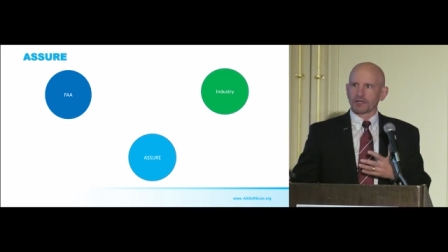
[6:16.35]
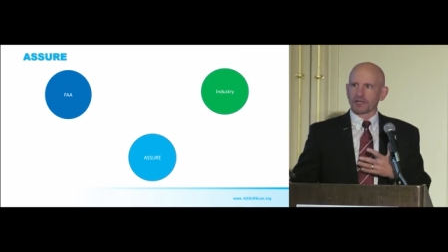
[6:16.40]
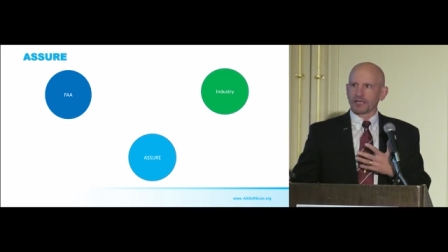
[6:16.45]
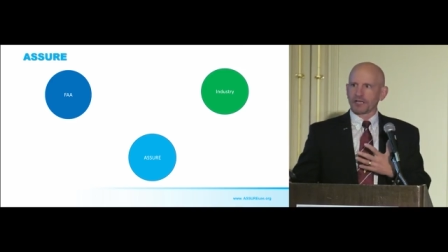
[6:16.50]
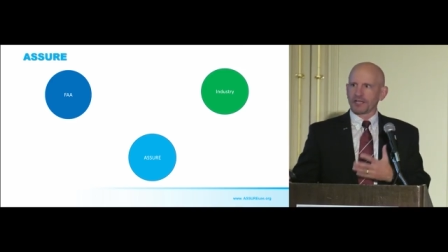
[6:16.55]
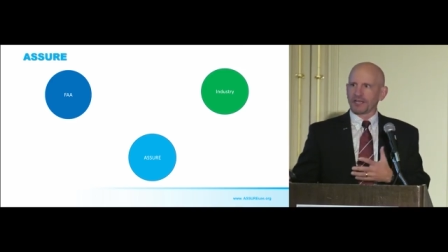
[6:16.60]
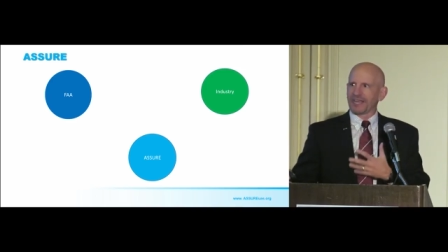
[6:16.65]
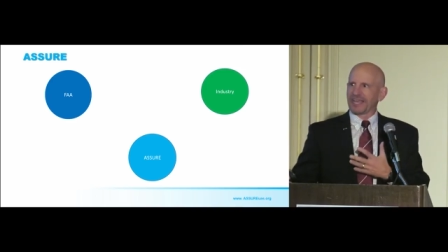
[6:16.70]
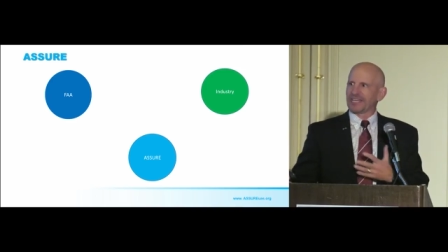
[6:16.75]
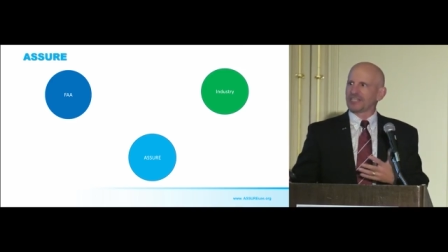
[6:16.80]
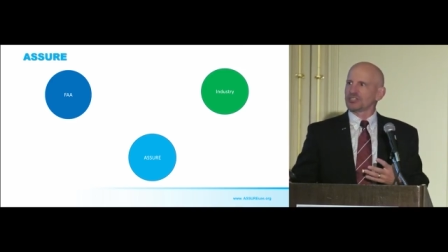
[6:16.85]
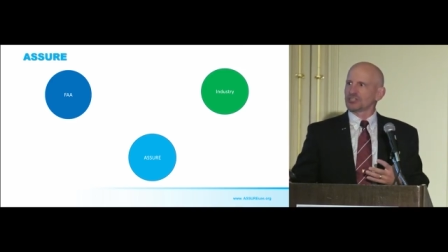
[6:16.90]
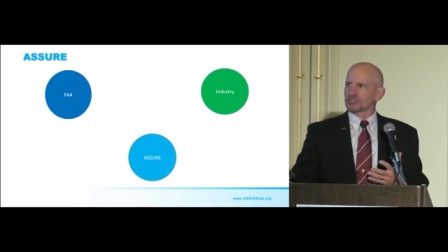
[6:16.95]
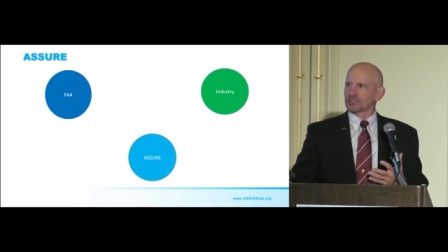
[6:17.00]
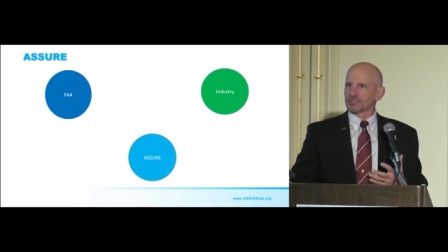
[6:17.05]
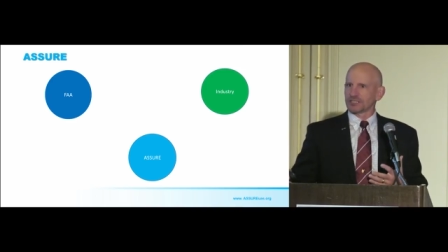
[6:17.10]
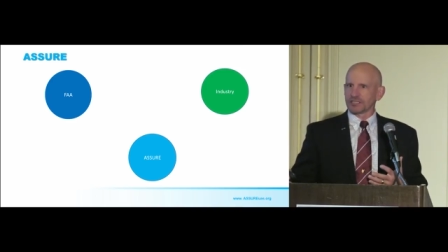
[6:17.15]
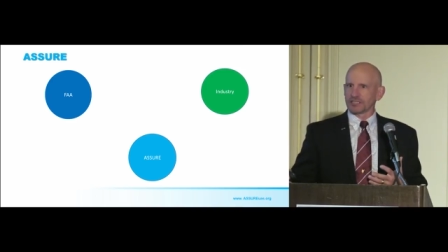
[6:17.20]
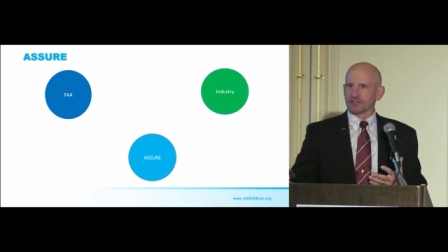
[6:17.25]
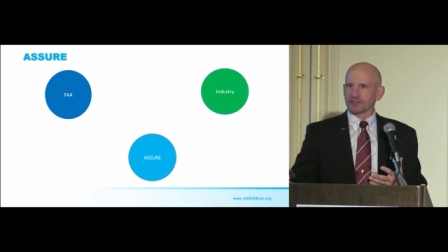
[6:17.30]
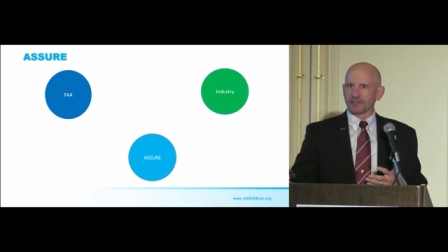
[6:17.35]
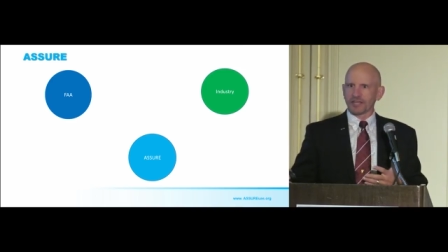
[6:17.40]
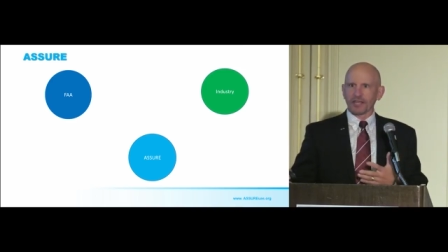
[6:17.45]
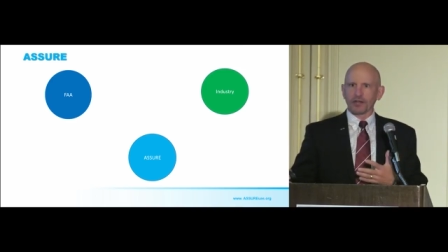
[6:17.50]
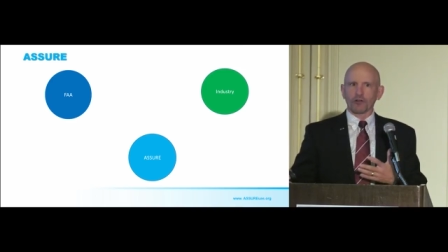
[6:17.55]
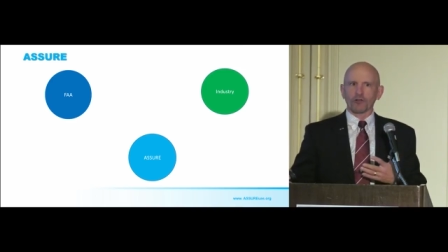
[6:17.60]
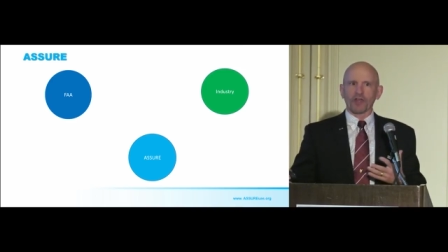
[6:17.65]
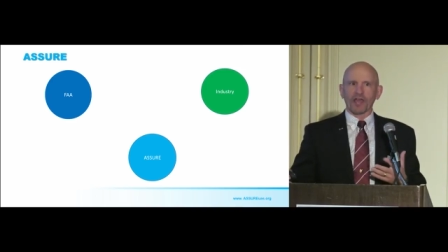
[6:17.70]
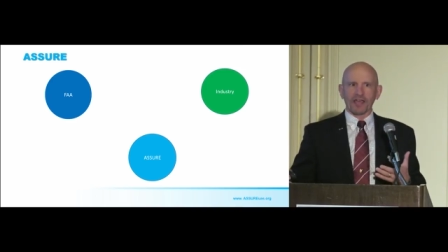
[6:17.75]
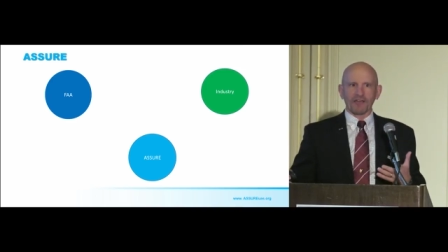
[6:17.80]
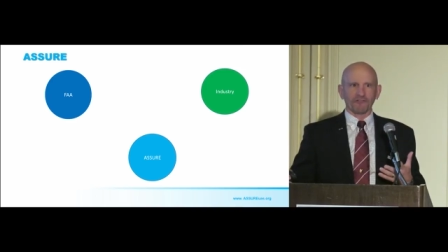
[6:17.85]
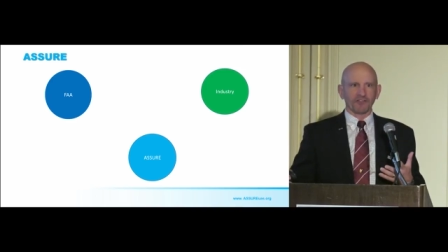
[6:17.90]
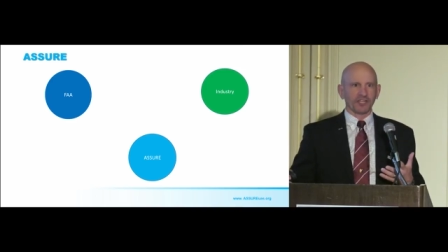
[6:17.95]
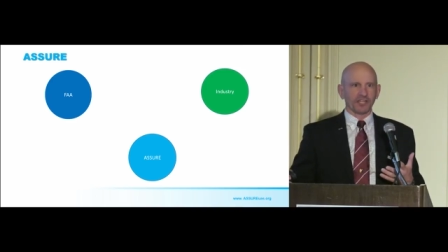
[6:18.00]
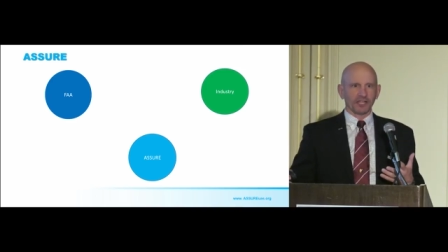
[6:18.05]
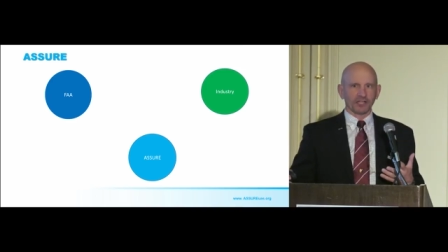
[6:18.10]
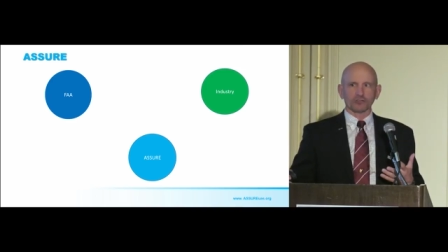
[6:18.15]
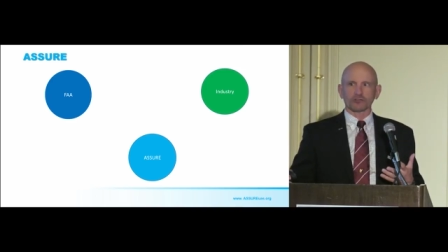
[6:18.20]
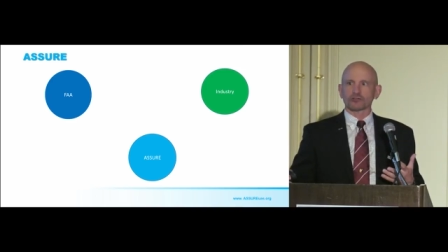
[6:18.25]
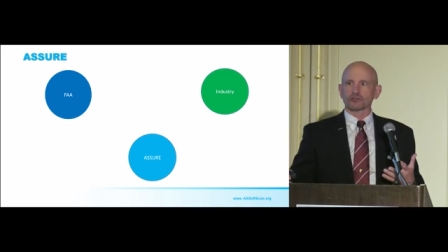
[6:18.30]
an agency. They don't have
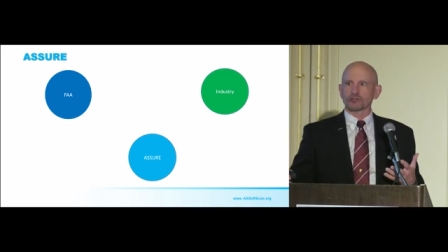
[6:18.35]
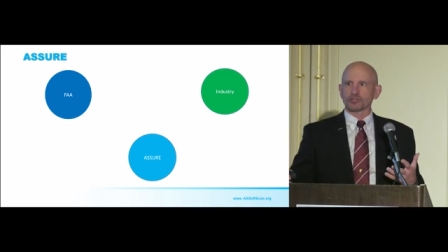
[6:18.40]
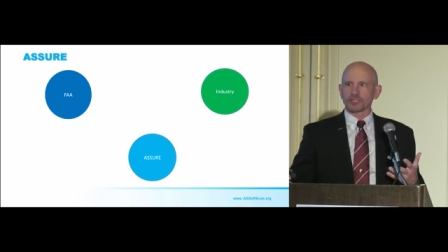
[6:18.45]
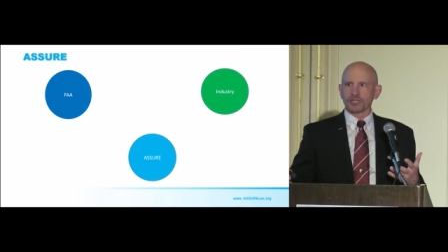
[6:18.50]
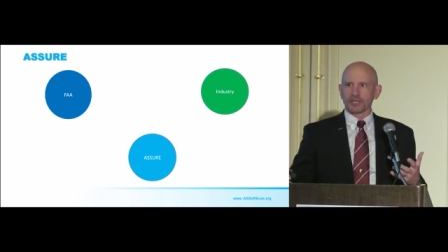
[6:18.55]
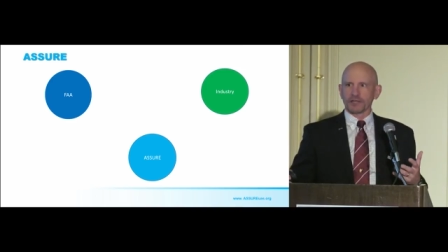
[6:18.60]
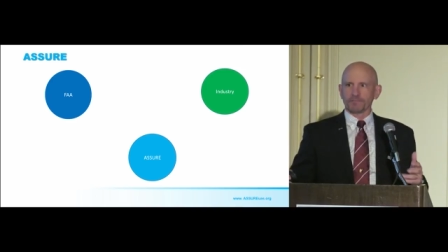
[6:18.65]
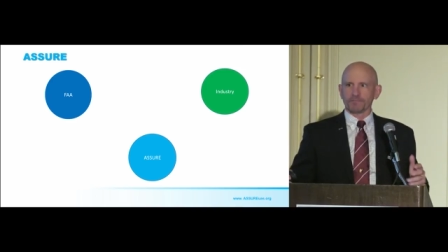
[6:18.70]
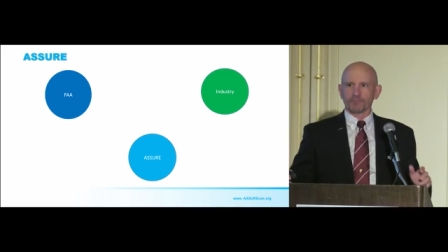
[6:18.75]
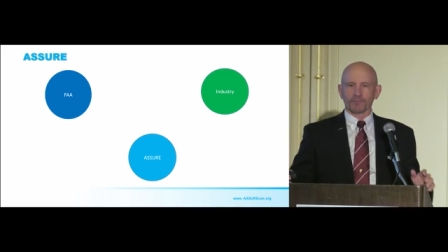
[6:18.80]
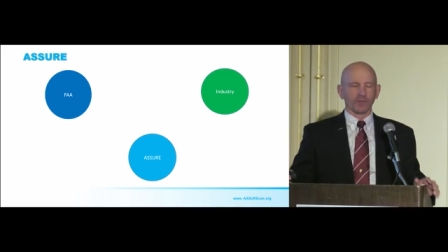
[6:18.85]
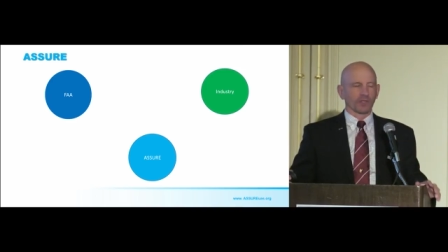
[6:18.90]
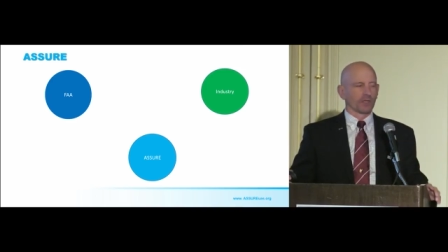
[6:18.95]
the answers yet.